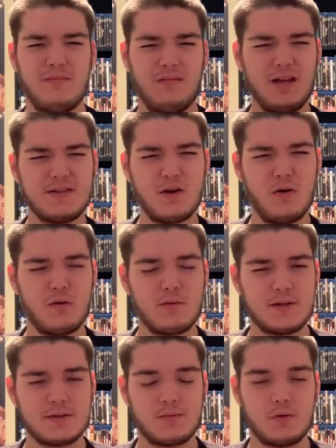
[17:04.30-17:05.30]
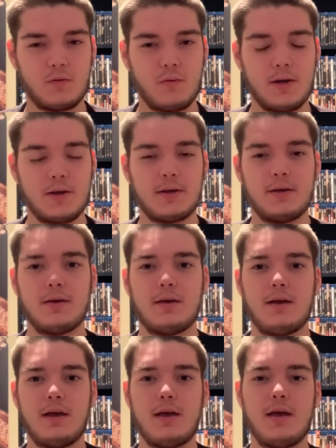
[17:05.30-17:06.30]
let's go over this real quick.
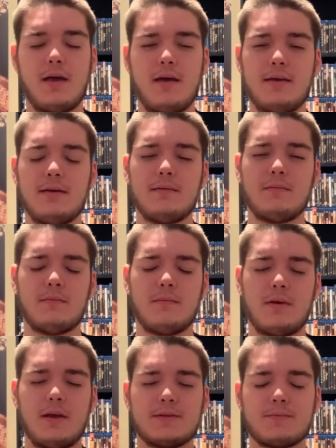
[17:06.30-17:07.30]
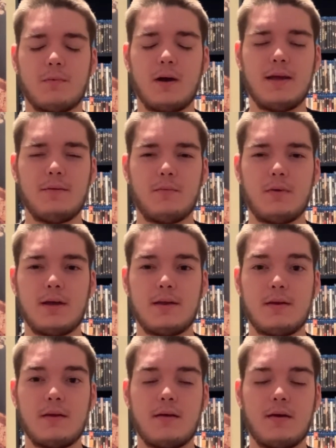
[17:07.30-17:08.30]
It's right
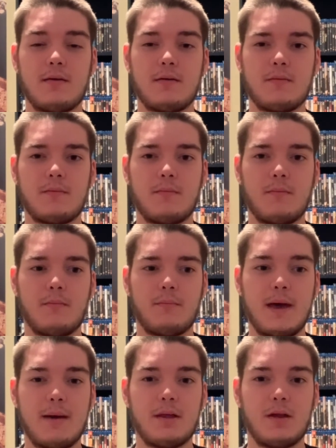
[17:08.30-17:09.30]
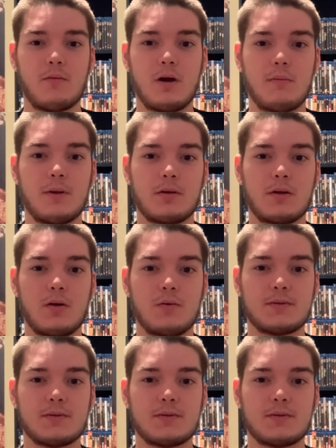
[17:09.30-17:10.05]
when Batman and Robin go